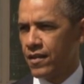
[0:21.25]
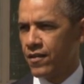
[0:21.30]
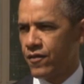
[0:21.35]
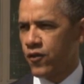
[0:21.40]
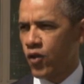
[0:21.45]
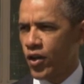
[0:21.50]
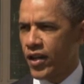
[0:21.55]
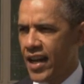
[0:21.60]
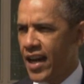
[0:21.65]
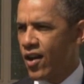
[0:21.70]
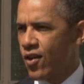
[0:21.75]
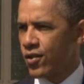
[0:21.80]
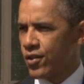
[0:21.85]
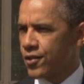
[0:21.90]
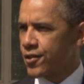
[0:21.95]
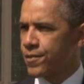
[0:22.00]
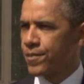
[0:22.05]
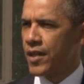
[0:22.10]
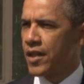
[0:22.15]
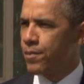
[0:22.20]
For
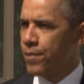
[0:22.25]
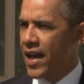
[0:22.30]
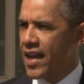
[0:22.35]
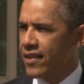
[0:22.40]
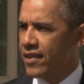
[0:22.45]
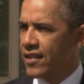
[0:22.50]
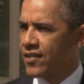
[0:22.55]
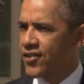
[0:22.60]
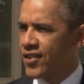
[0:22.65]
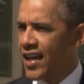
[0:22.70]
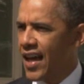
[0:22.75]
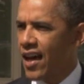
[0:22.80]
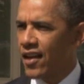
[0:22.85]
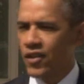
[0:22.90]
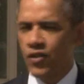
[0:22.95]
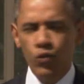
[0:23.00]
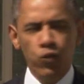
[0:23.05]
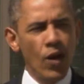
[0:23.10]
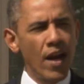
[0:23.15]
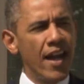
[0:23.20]
years, the debate in this town
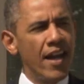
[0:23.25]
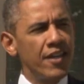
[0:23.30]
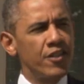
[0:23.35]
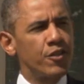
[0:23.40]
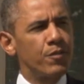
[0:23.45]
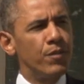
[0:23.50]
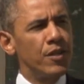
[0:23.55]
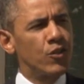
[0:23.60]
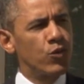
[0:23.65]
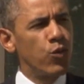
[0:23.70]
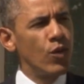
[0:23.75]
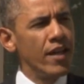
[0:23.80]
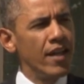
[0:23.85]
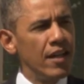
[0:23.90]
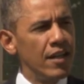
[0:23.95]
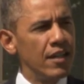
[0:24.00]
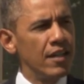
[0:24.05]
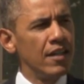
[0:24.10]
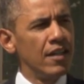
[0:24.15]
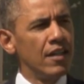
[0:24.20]
has raged
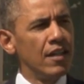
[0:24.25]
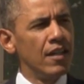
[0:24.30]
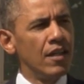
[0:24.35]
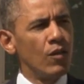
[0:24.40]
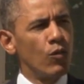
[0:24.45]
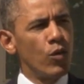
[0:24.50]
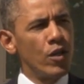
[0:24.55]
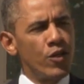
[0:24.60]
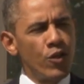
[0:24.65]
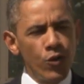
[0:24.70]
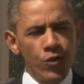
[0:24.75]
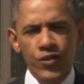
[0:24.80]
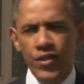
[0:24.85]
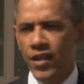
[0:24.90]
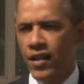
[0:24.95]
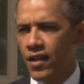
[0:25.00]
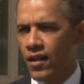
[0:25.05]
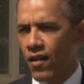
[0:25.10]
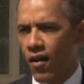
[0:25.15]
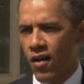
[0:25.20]
between
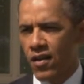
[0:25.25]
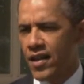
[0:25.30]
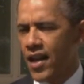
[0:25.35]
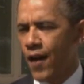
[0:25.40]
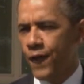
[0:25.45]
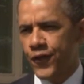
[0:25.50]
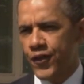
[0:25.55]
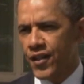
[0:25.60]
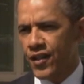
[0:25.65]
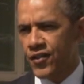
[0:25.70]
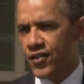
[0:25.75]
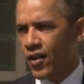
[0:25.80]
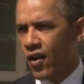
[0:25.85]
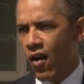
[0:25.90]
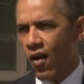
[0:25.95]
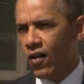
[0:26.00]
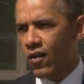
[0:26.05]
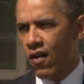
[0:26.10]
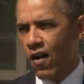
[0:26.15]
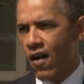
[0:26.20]
reducing our deficits at
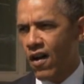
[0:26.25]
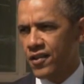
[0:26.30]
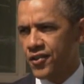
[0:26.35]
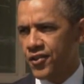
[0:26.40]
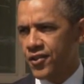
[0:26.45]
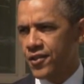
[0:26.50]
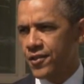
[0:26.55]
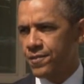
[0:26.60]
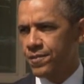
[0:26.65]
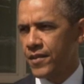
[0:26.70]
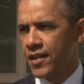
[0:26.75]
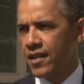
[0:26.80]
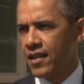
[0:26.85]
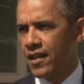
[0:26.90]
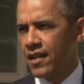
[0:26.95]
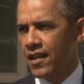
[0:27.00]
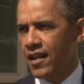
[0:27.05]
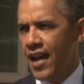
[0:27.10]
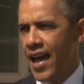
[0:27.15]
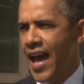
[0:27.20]
all costs
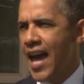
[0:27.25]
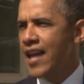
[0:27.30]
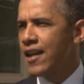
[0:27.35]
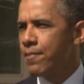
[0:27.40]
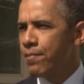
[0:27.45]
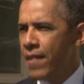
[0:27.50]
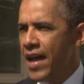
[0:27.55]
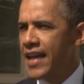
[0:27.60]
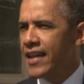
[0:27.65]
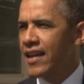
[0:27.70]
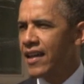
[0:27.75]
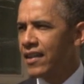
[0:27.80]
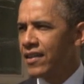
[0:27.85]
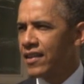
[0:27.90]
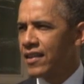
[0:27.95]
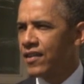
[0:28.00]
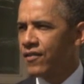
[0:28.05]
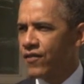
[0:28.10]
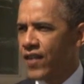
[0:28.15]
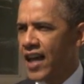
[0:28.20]
and making
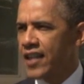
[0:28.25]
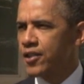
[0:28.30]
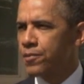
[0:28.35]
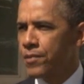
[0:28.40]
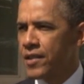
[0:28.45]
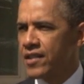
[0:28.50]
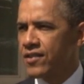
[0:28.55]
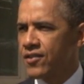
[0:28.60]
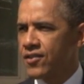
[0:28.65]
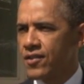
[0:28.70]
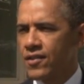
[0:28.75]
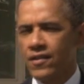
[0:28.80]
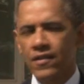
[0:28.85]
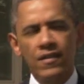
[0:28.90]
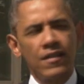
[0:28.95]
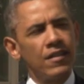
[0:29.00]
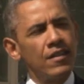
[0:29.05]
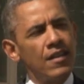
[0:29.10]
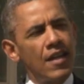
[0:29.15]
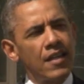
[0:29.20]
the investments
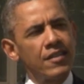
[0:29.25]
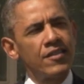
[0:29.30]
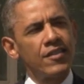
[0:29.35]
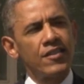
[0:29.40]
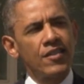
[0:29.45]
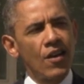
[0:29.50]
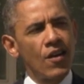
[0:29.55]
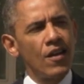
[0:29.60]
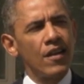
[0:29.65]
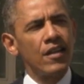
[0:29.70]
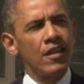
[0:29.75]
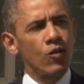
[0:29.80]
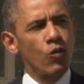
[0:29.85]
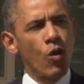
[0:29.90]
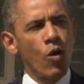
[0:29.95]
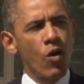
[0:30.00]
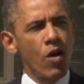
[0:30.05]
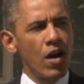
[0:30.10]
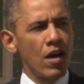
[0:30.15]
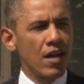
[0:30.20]
necessary to
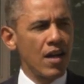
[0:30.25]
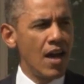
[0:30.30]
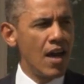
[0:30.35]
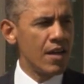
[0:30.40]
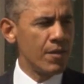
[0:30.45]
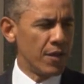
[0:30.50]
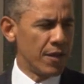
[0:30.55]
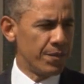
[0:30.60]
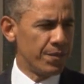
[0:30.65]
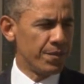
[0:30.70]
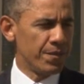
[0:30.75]
grow our economy.